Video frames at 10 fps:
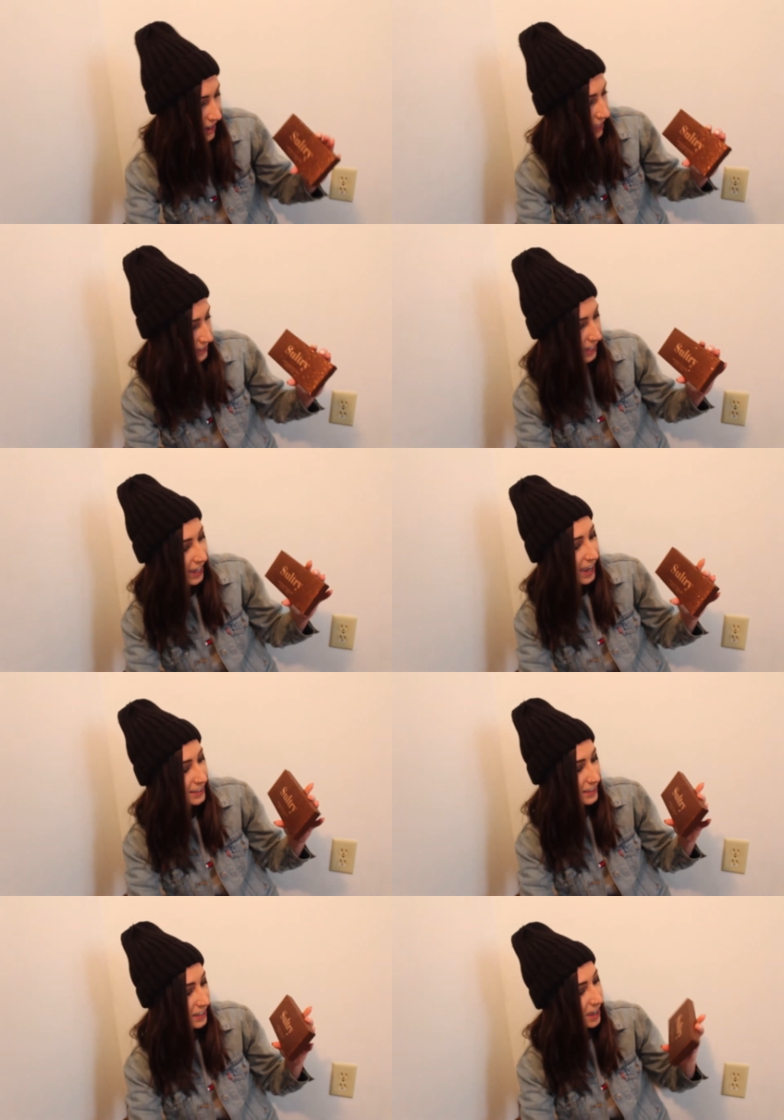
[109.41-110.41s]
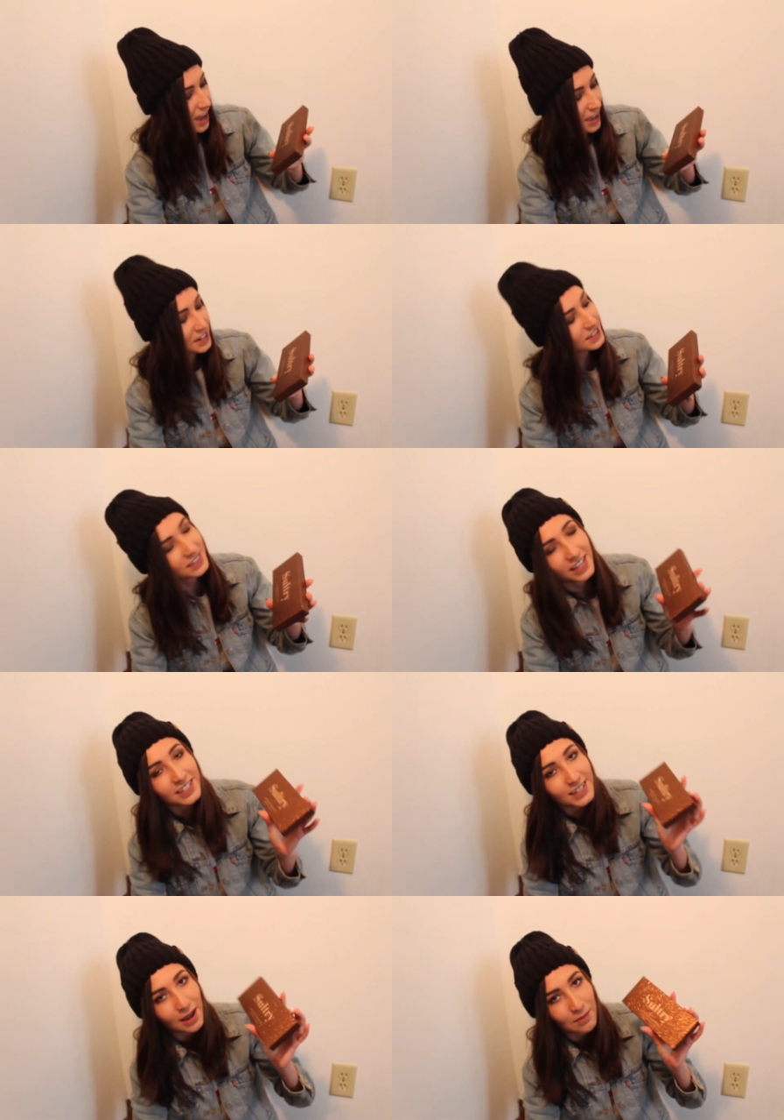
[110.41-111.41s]
Next I got the Honest
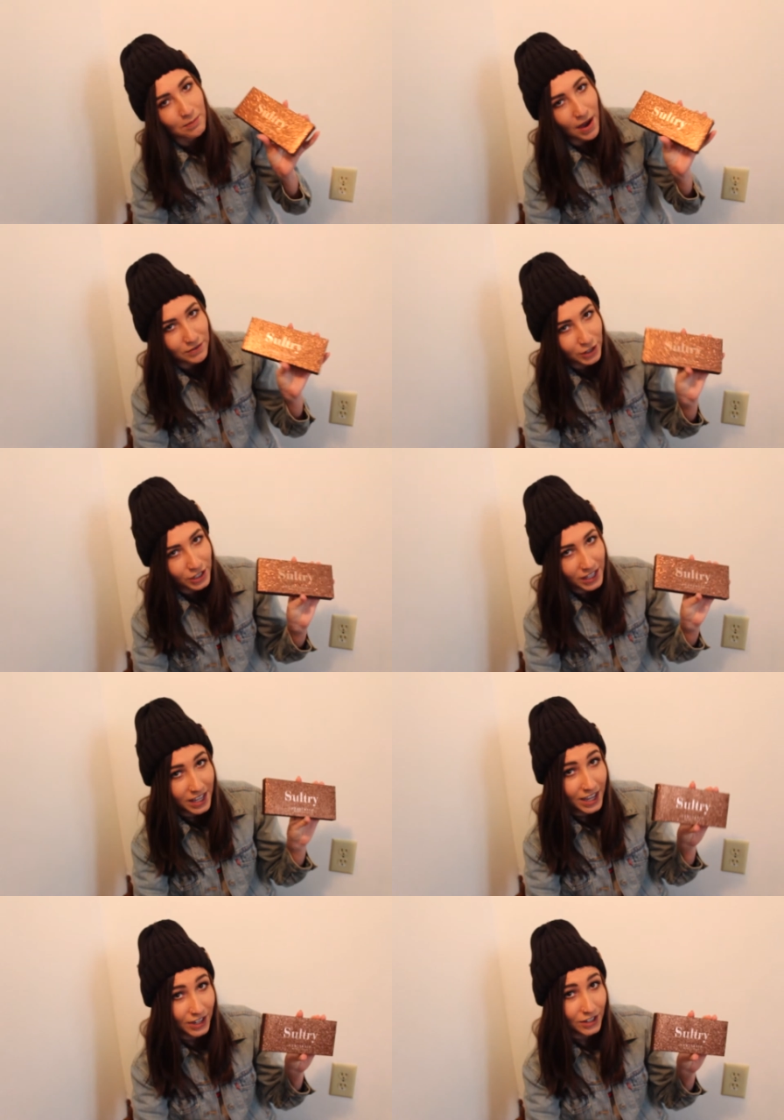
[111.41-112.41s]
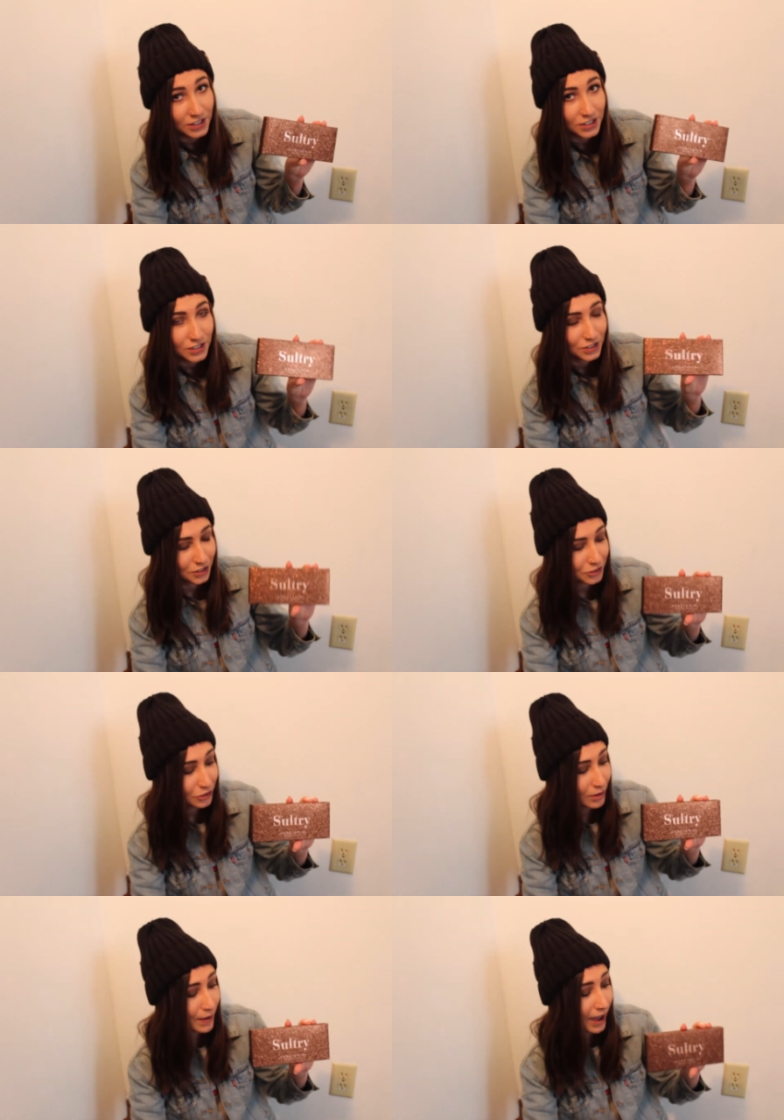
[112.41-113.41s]
Anastasia Beverly Hills
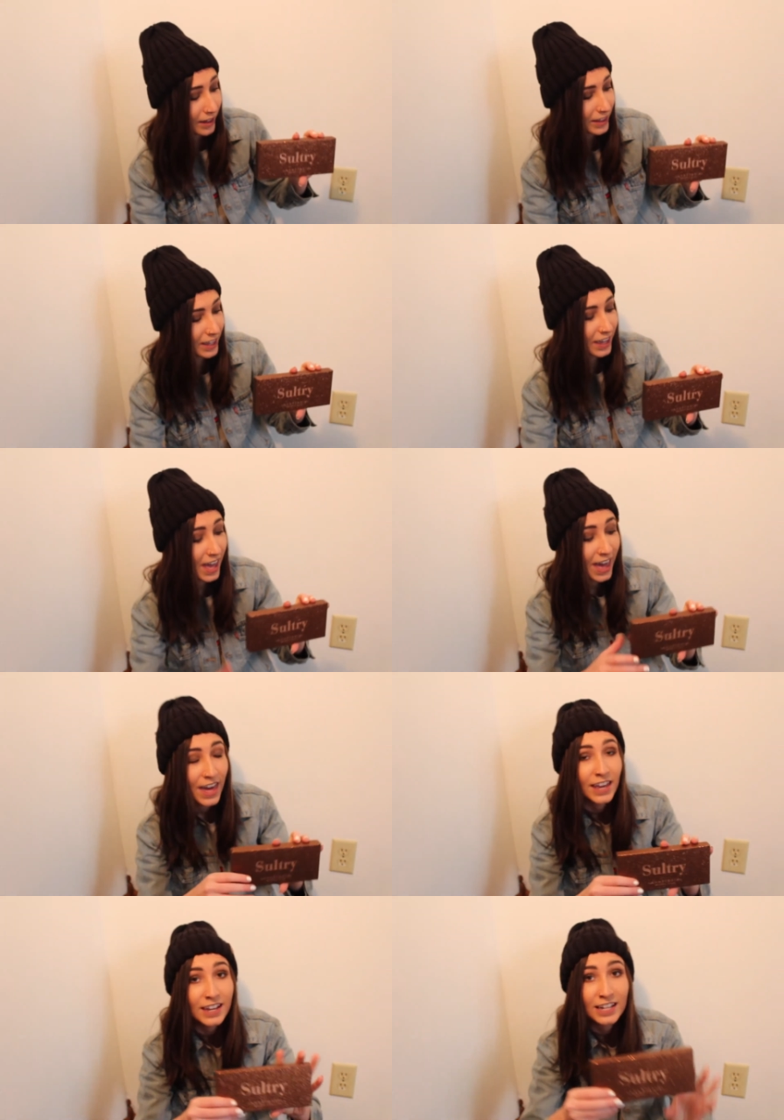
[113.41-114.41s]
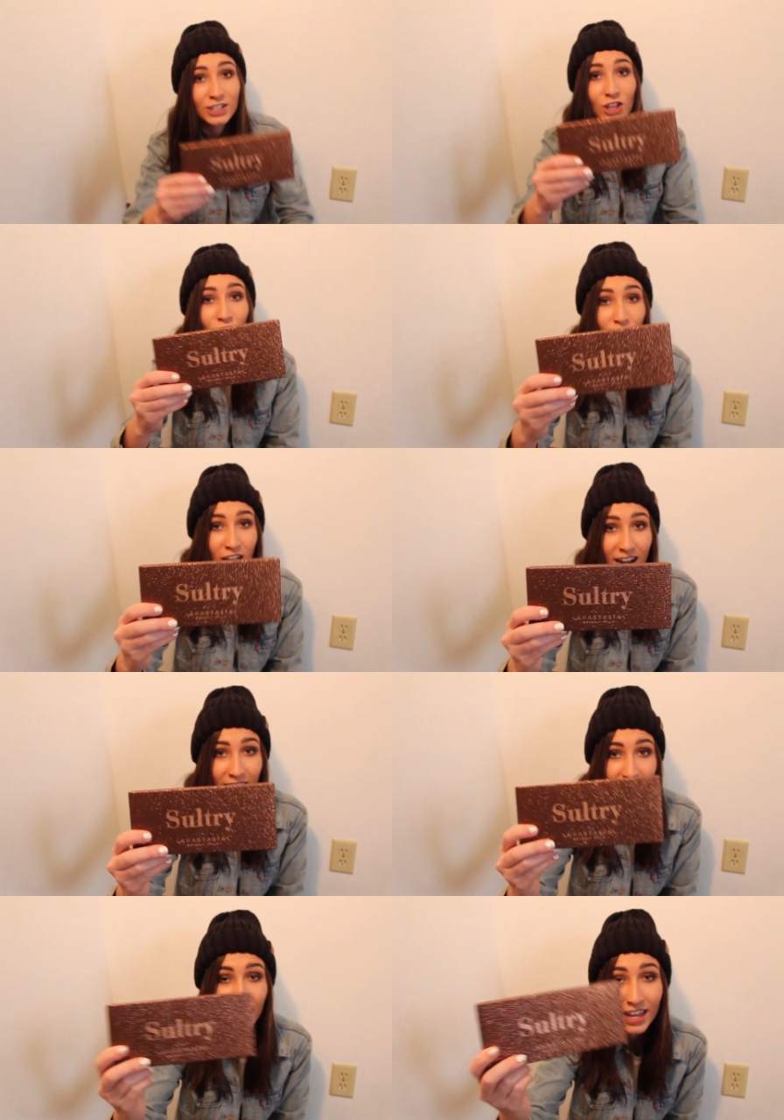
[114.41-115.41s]
Sultry Palette guys look at
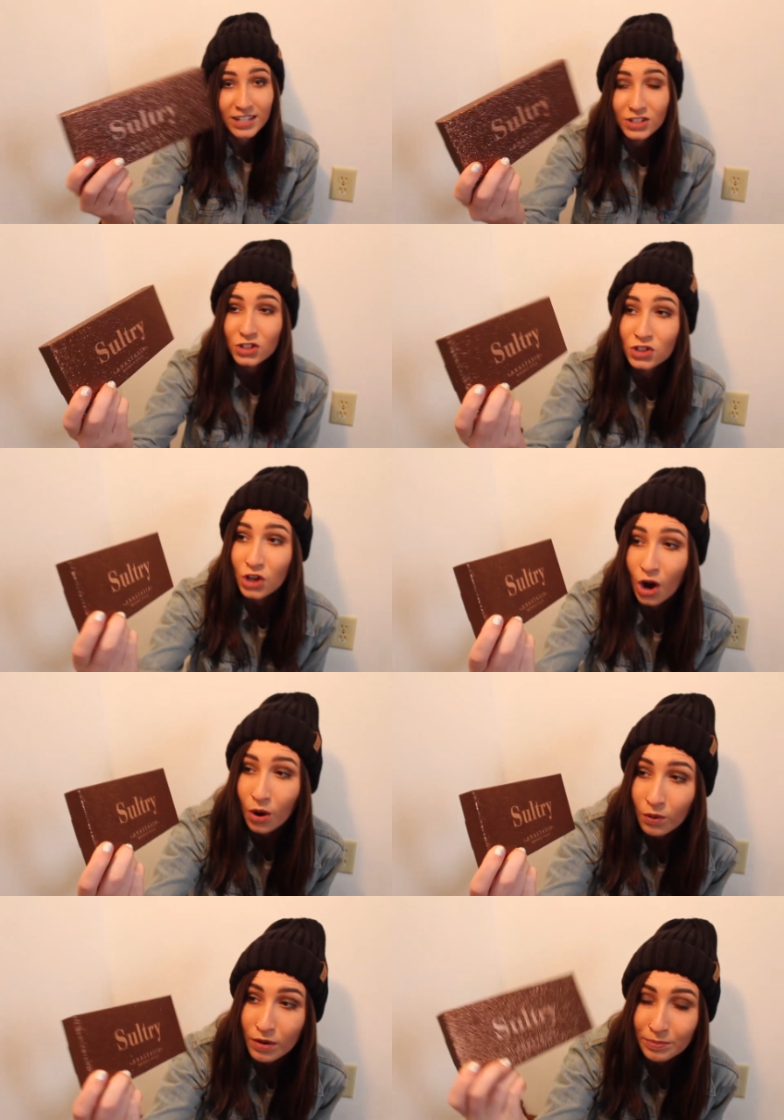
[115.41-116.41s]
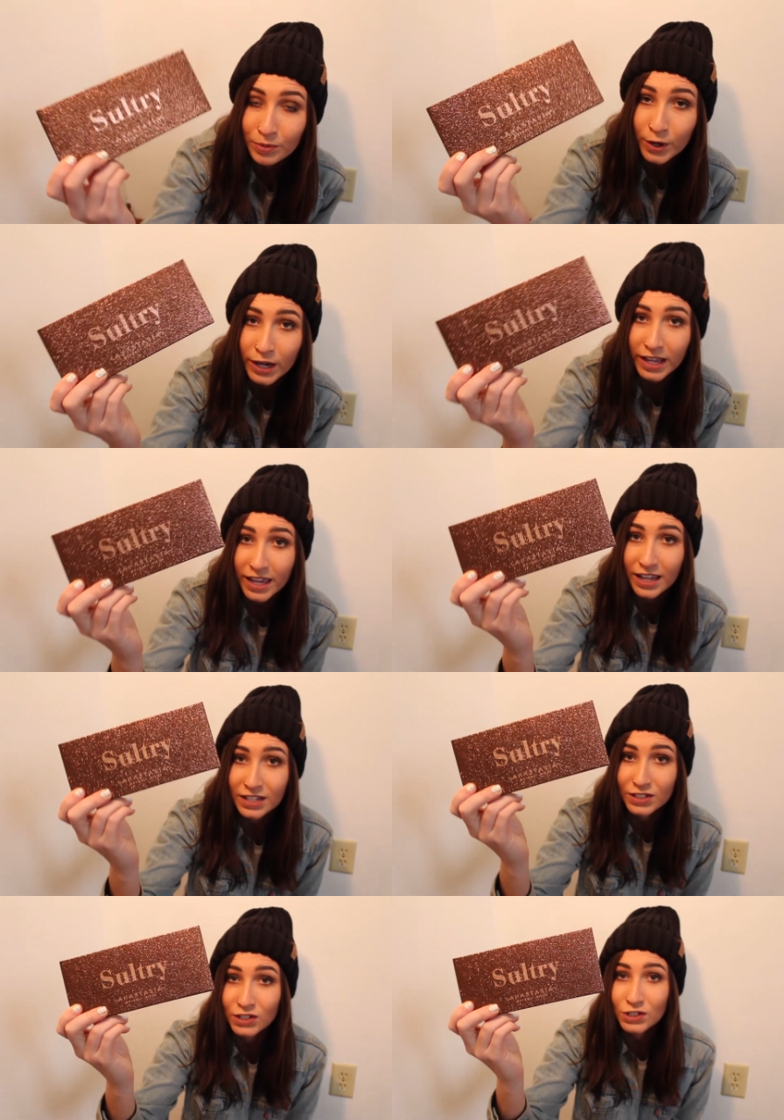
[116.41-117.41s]
it it is so pretty
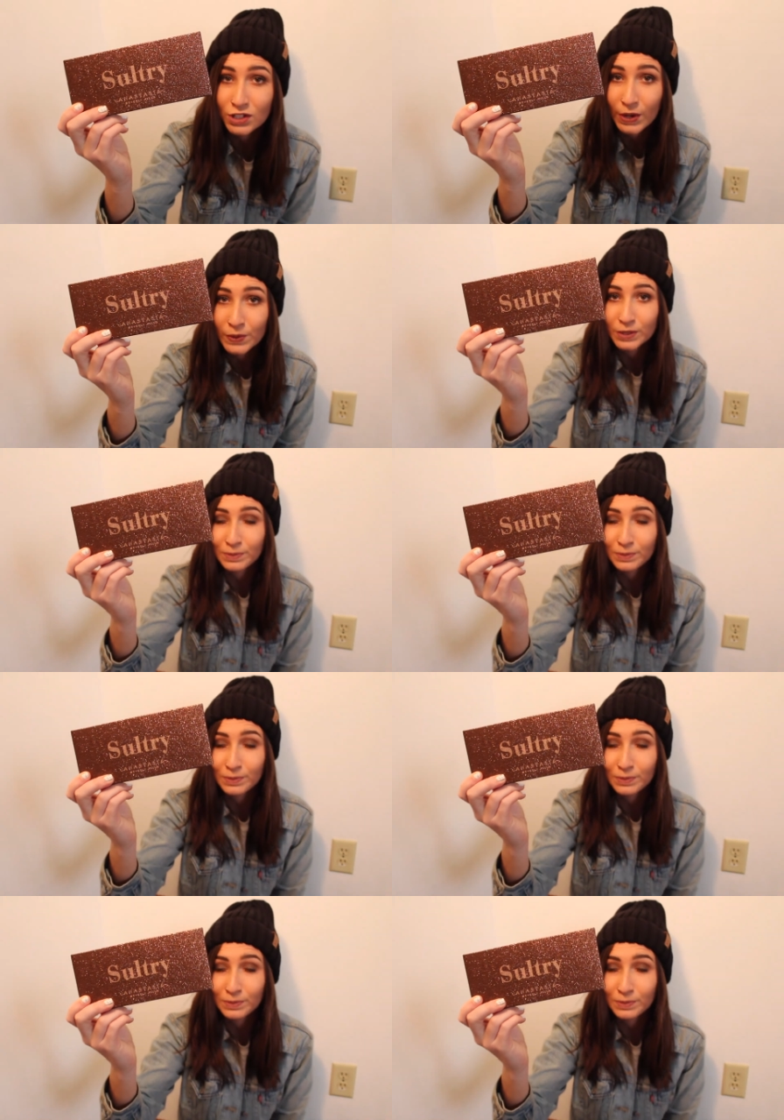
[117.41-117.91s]
and so